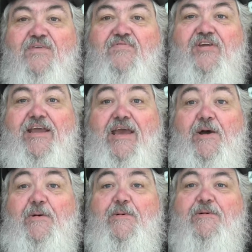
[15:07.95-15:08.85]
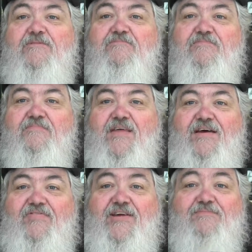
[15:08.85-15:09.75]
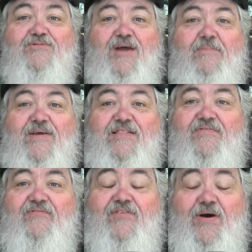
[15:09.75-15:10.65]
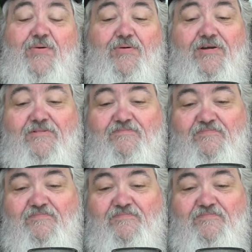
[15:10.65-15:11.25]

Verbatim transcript: video of him dropping the phone.